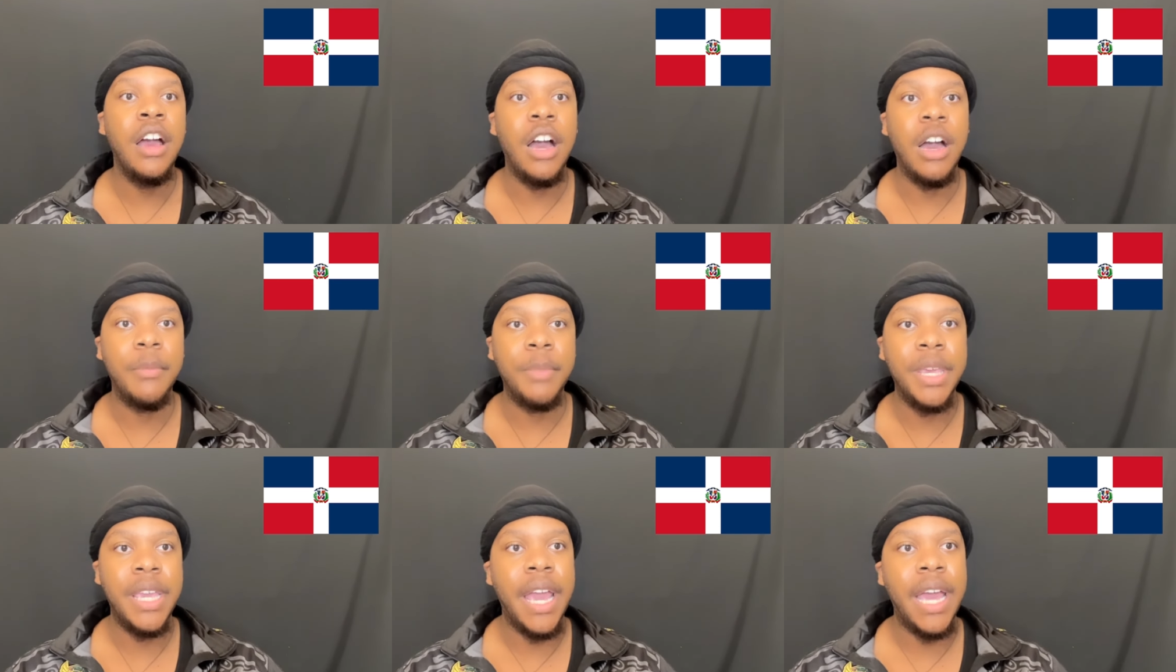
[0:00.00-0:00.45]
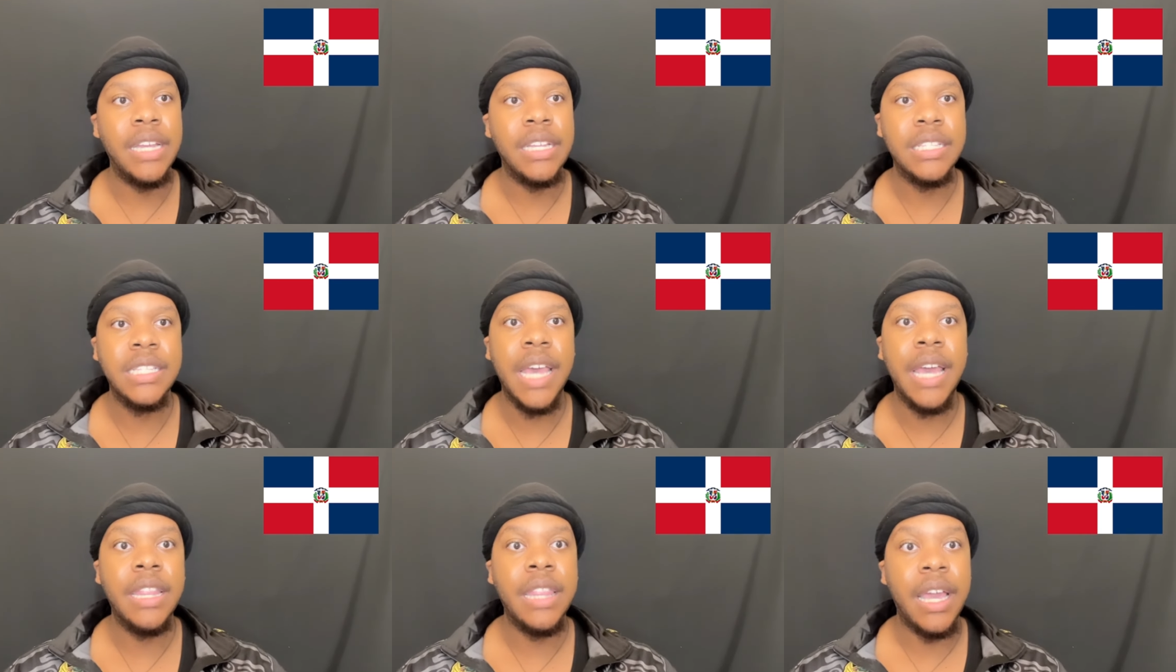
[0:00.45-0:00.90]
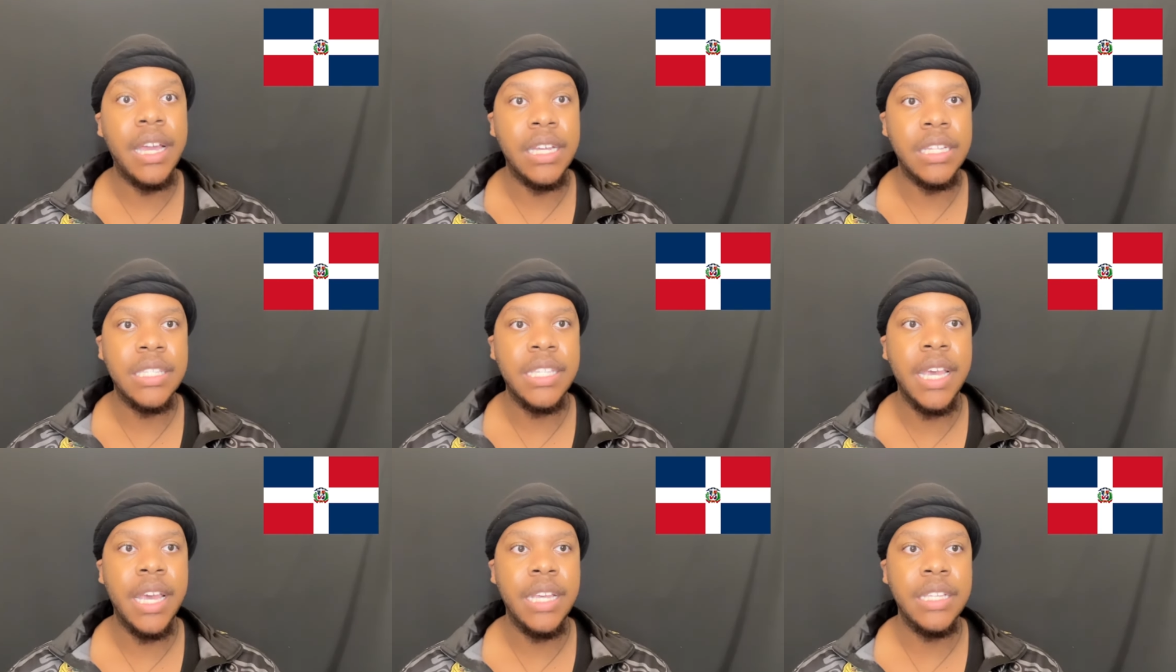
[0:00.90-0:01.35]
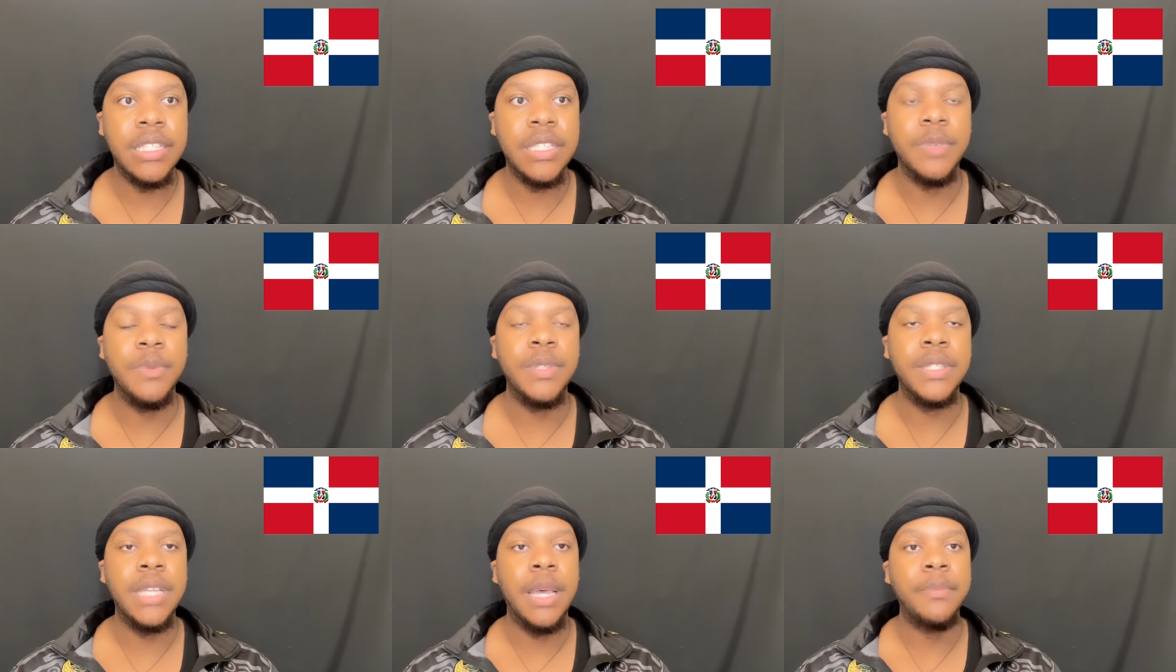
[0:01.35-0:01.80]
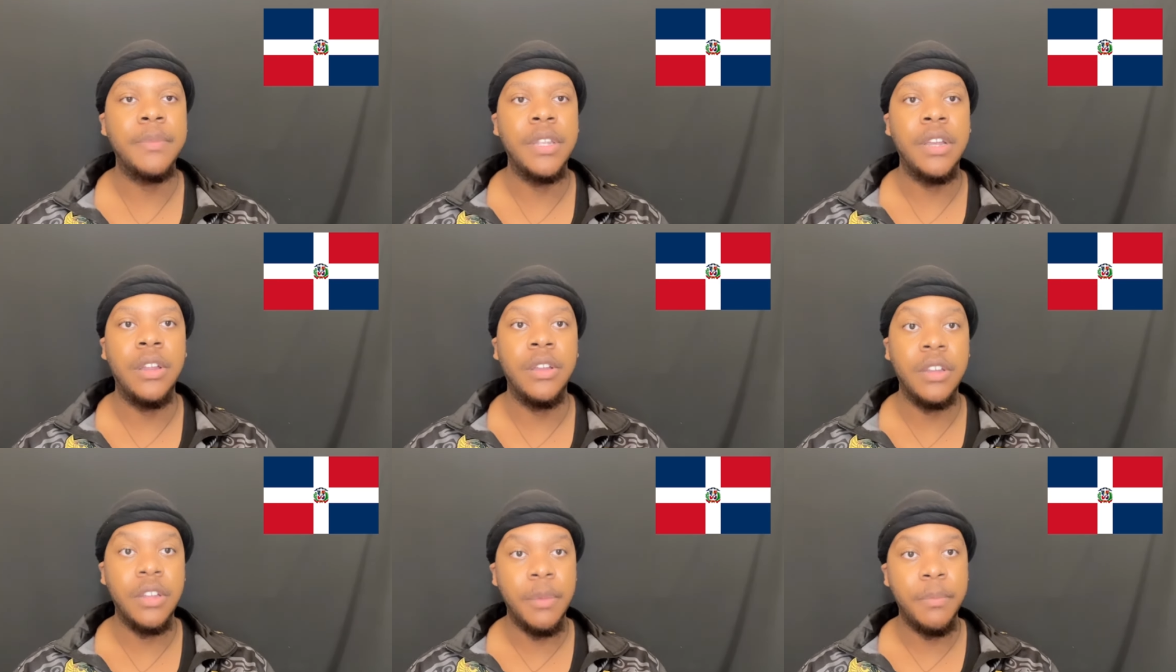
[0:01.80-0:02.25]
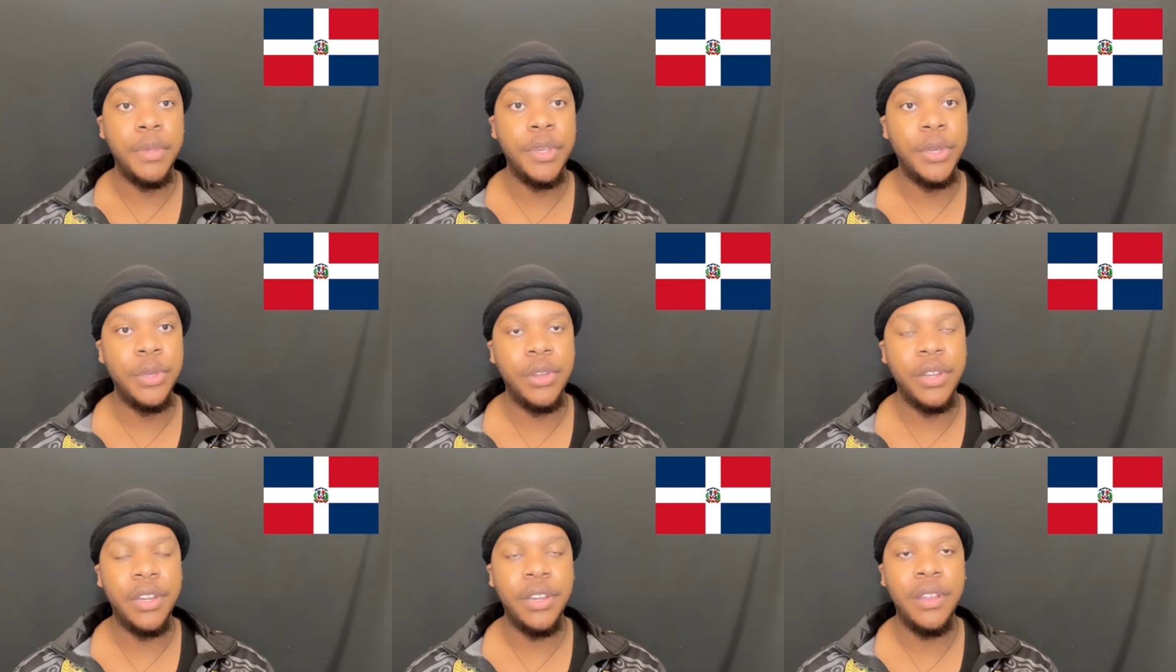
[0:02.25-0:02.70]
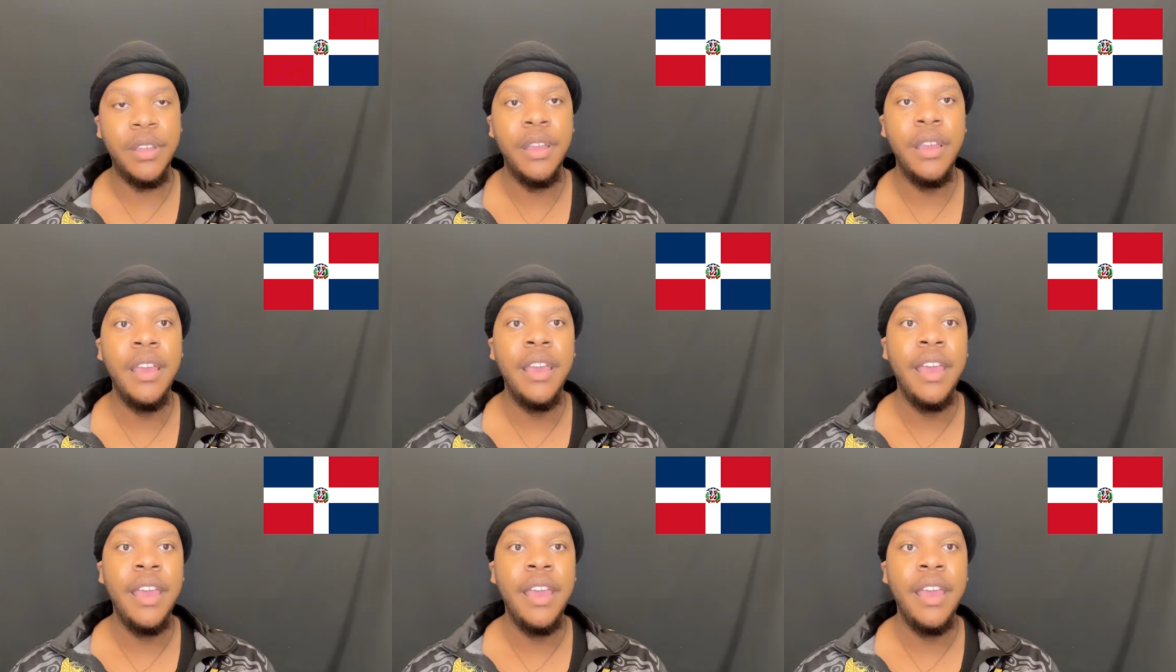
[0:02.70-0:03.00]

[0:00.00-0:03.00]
He had to take like a test. It was something on the computer,